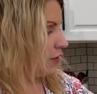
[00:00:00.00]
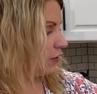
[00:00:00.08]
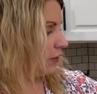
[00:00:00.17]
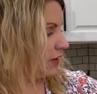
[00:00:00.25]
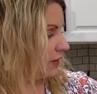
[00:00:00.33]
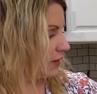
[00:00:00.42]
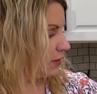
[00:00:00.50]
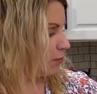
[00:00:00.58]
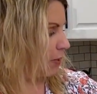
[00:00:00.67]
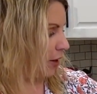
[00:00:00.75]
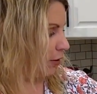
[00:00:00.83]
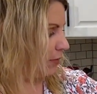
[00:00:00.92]
So this
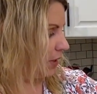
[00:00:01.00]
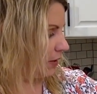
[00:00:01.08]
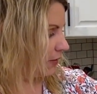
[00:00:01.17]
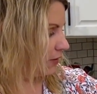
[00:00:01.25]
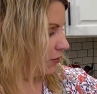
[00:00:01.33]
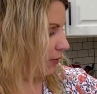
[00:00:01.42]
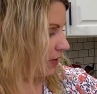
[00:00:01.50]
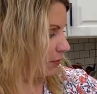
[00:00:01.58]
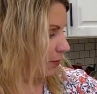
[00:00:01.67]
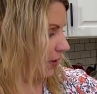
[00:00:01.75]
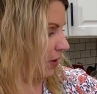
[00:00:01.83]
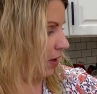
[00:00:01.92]
is buttermilk. This
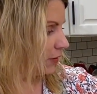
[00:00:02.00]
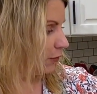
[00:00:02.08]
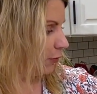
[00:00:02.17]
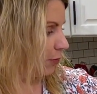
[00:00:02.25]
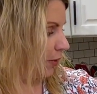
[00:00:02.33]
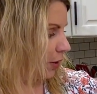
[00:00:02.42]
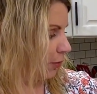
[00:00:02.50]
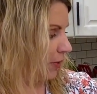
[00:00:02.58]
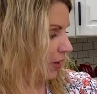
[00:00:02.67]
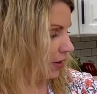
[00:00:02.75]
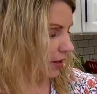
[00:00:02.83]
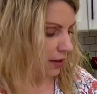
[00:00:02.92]
recipe calls for
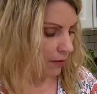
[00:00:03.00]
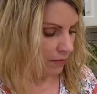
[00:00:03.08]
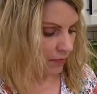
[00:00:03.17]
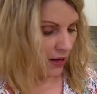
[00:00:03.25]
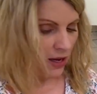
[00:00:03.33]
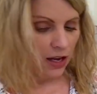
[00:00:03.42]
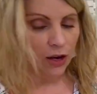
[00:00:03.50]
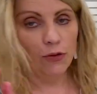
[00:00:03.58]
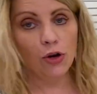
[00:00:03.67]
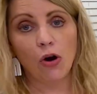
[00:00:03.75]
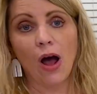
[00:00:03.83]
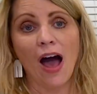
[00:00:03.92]
buttermilk. If
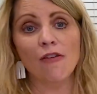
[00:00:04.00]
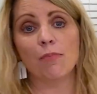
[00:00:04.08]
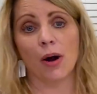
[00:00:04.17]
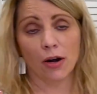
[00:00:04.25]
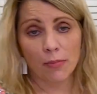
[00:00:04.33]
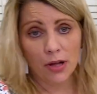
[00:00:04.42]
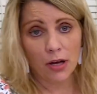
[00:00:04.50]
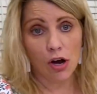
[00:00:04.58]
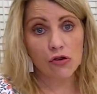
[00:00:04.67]
you don't have buttermilk,